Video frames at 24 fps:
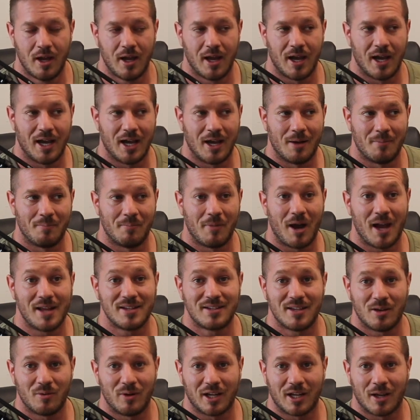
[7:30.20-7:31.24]

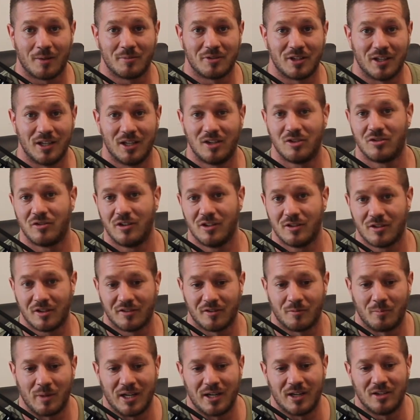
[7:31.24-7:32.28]
mindset when it comes to injuries,
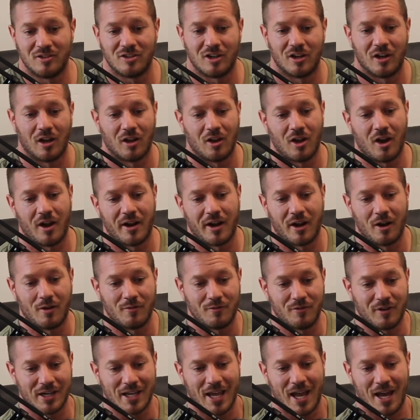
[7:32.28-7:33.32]
because I've been injured a lot. I don't
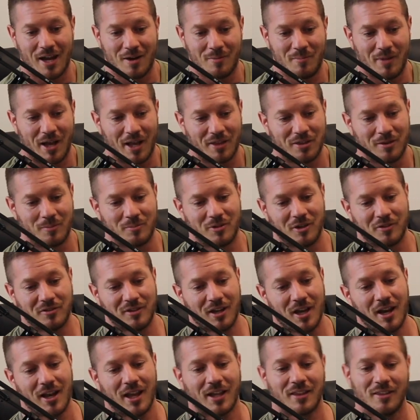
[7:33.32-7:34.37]
freak out about them. So it's
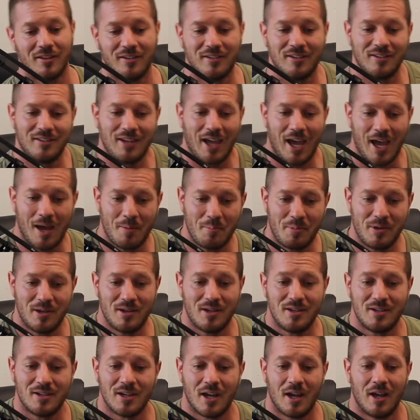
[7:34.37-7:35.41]
kind of like, this has
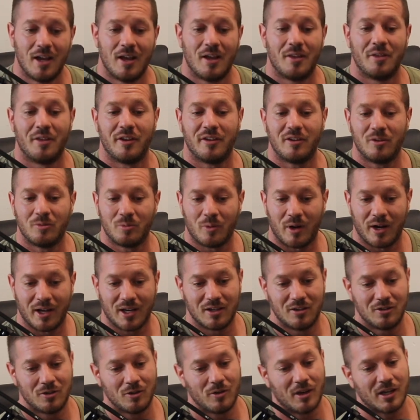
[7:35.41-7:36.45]
happened. This is what I
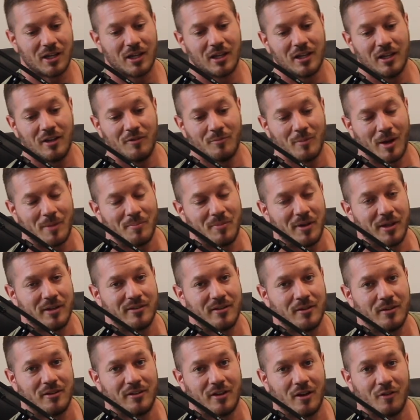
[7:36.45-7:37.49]
can do. I can give
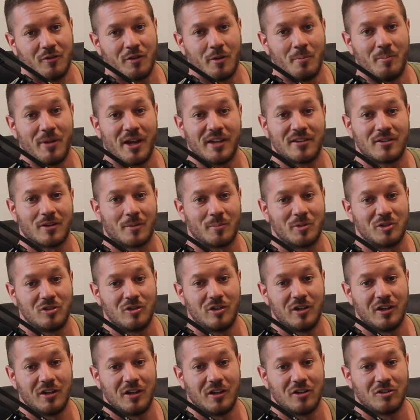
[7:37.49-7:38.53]
myself the best
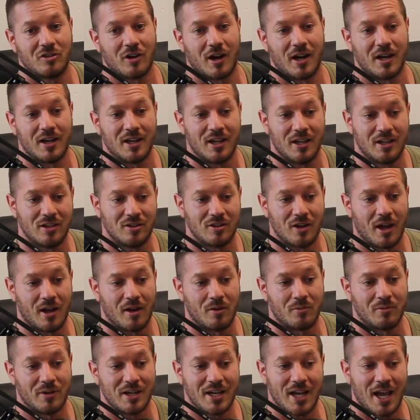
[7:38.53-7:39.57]
opportunity to try
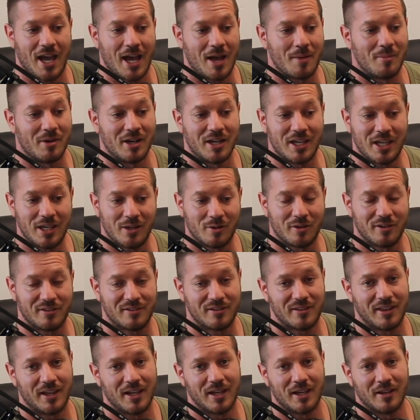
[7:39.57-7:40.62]
and rehab and heal
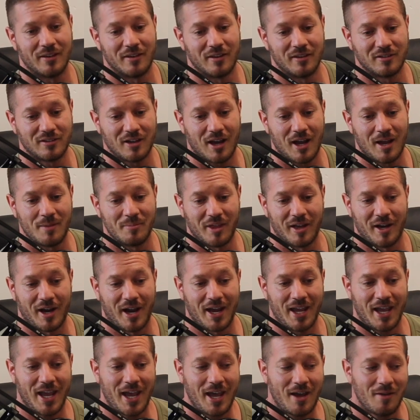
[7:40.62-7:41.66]
this thing in the time that
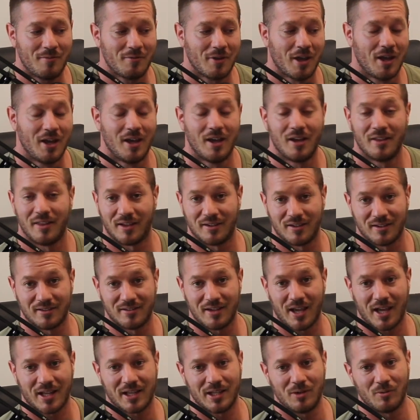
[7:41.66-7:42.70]
I have. That's
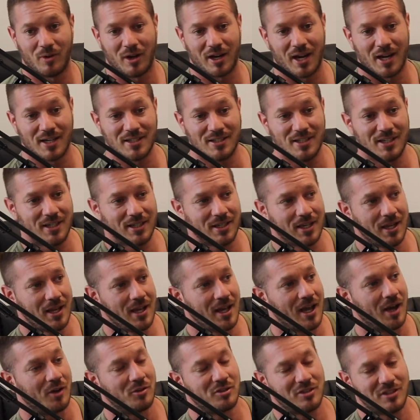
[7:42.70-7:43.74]
exactly what I did.
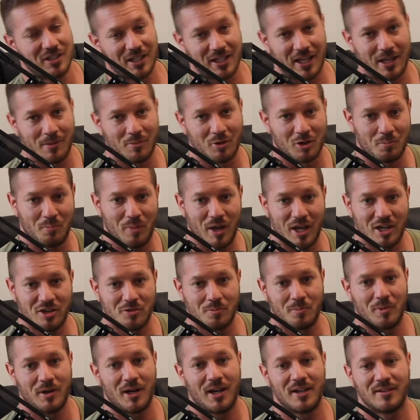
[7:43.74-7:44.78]
I was still able to
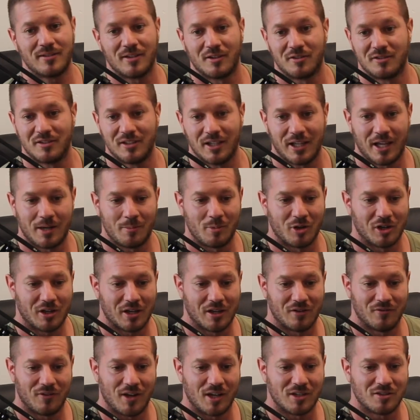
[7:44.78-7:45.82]
bench press. I was still able to
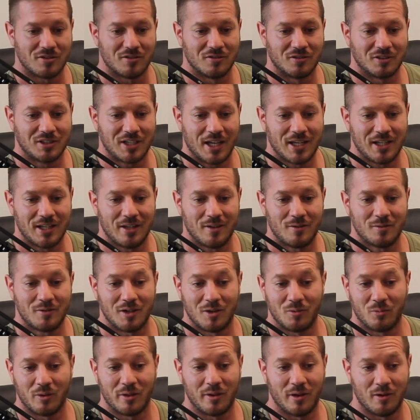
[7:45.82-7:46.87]
conventional deadlift.
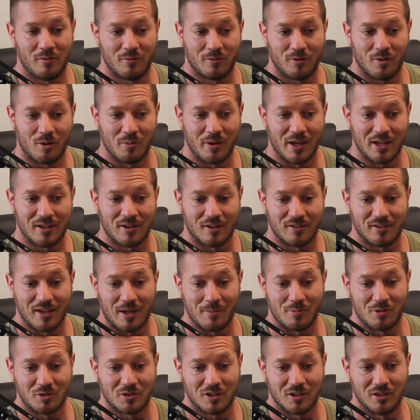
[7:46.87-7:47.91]
And within 4 weeks, I was
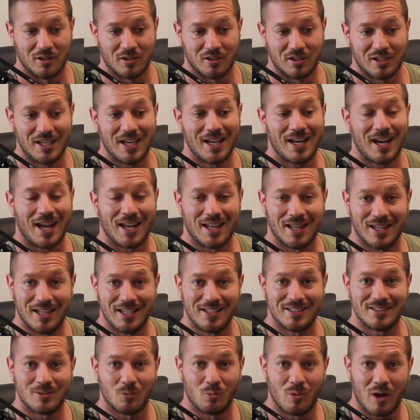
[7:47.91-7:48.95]
able to get at
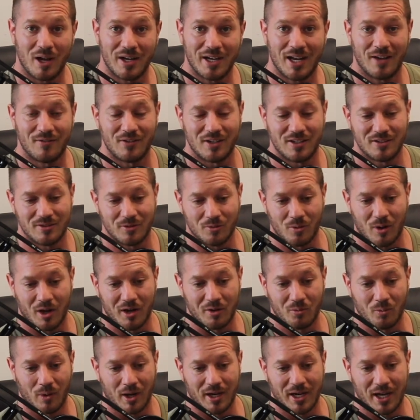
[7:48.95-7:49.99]
least 1 heavy squat
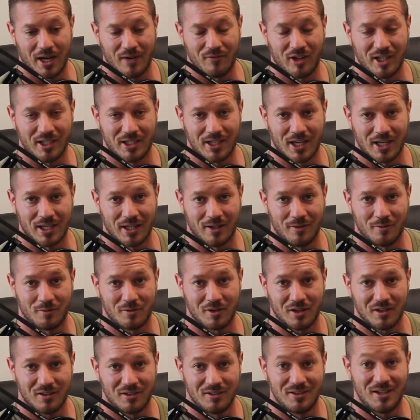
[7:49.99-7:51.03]
and 1 heavy
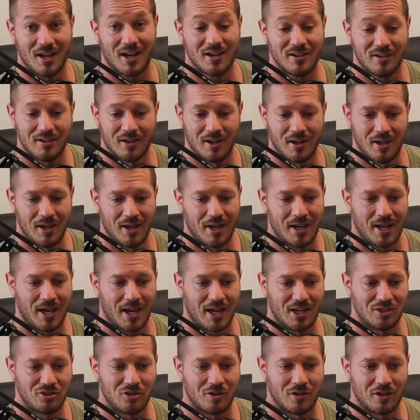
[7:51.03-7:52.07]
deadlift done
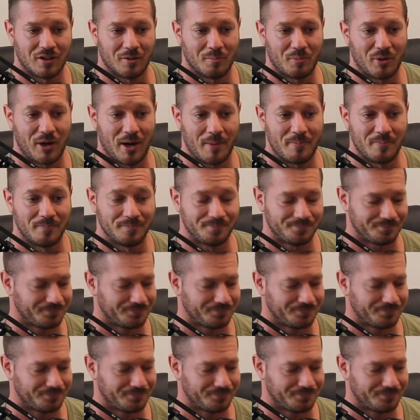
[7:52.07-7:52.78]
during the prep.